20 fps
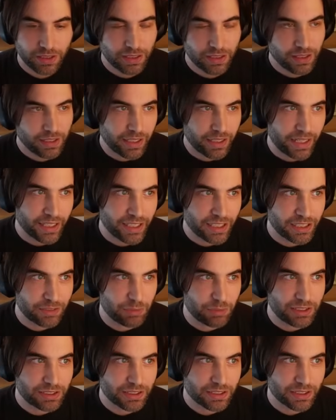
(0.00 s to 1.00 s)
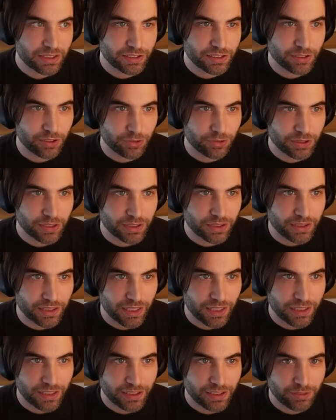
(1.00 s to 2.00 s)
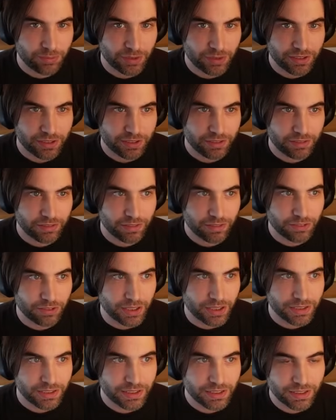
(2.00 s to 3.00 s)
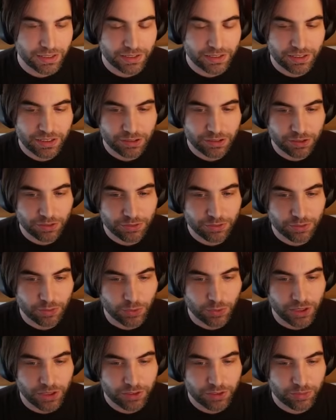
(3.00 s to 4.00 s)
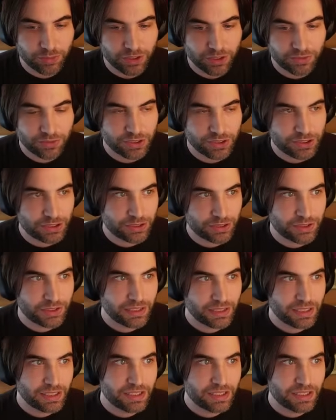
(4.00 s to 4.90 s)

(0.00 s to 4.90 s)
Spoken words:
I can imagine this going a little bit crazy in terms of way too many features,